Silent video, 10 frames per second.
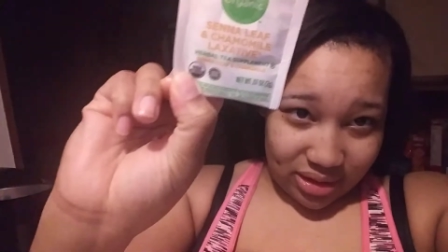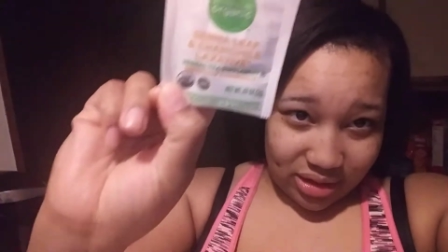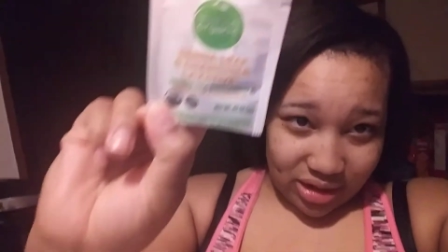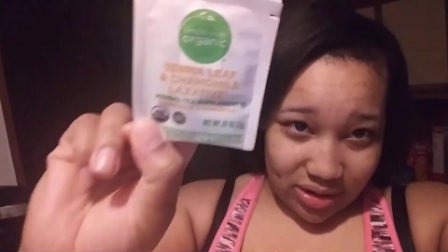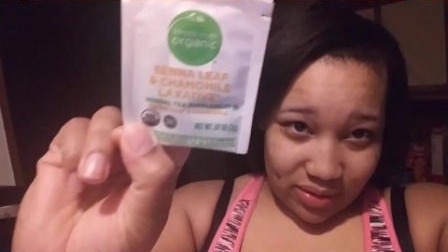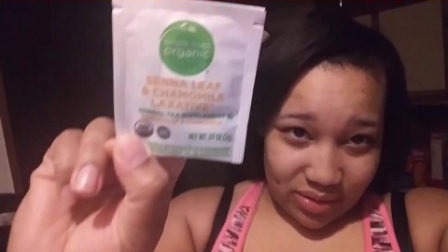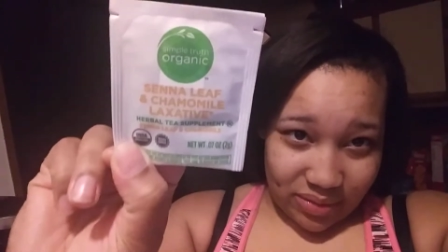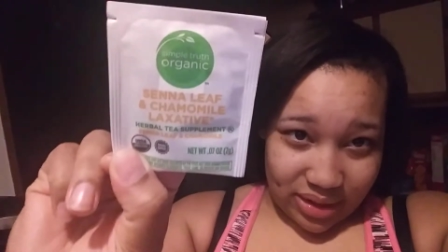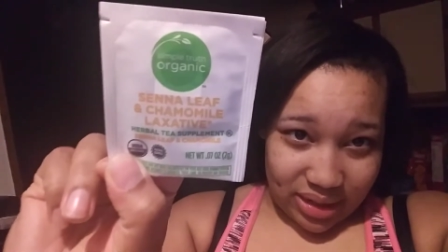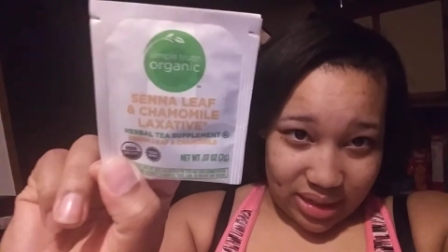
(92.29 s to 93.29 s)
Sorry, wrong
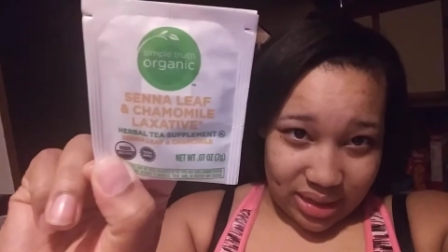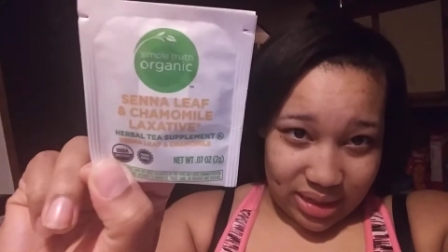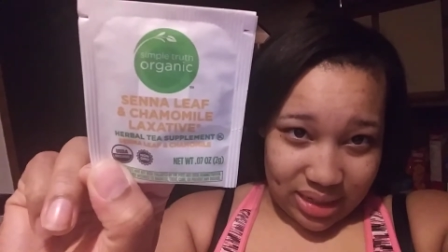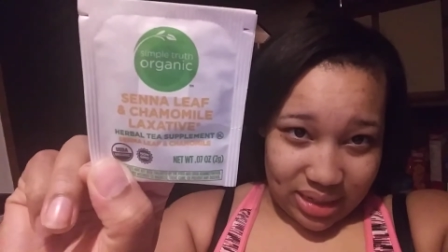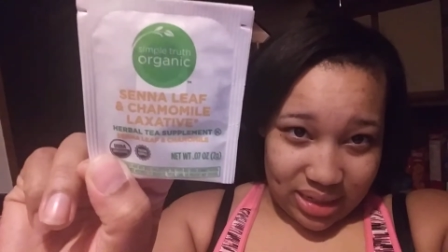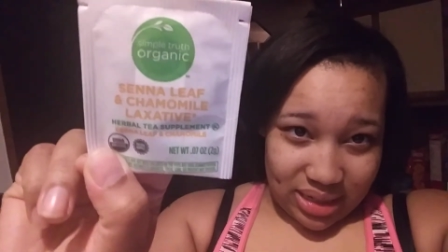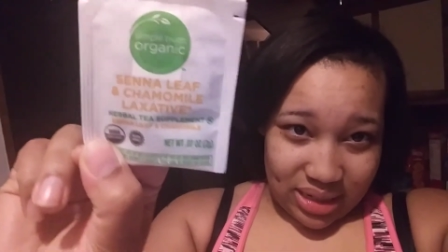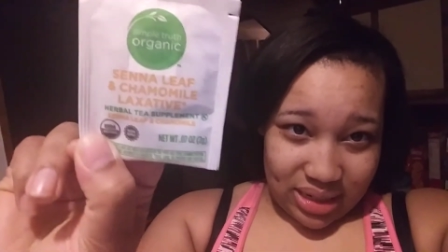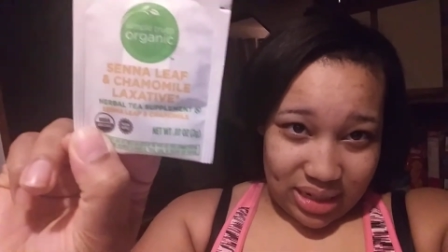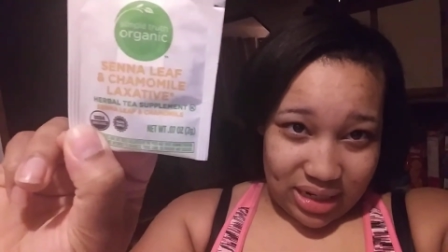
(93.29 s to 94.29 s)
way.
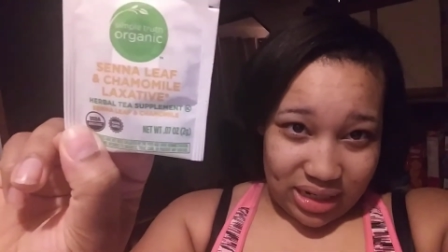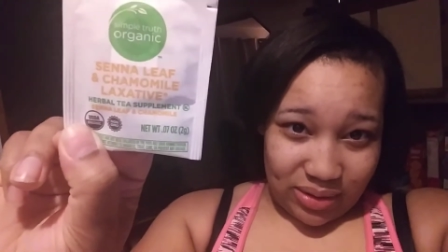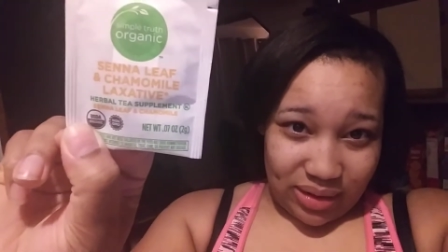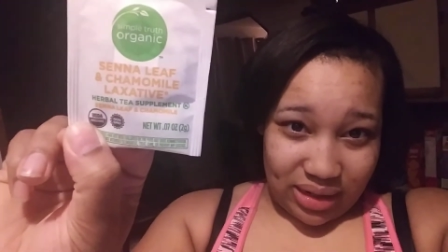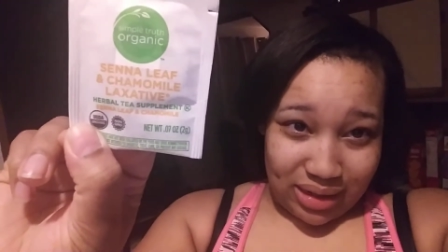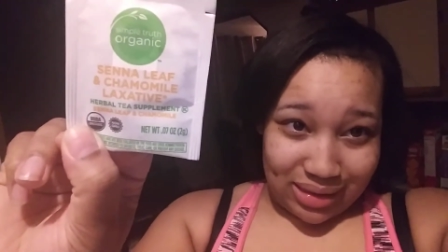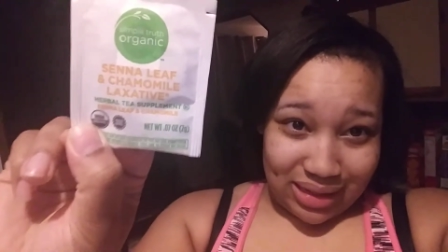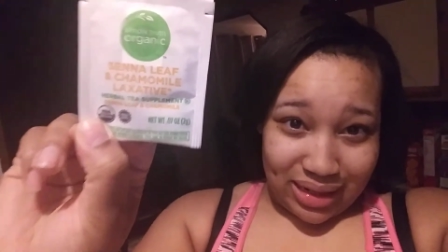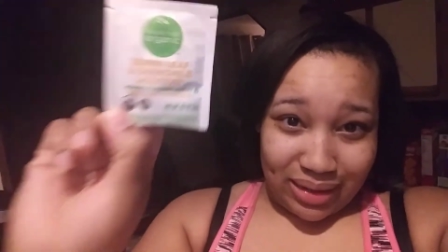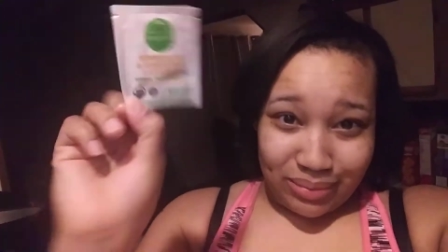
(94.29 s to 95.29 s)
This is what it looks
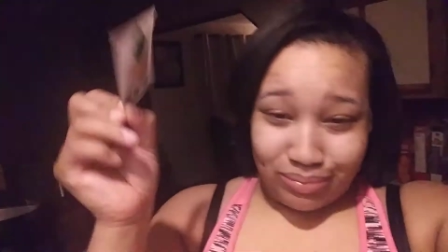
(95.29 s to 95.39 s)
like.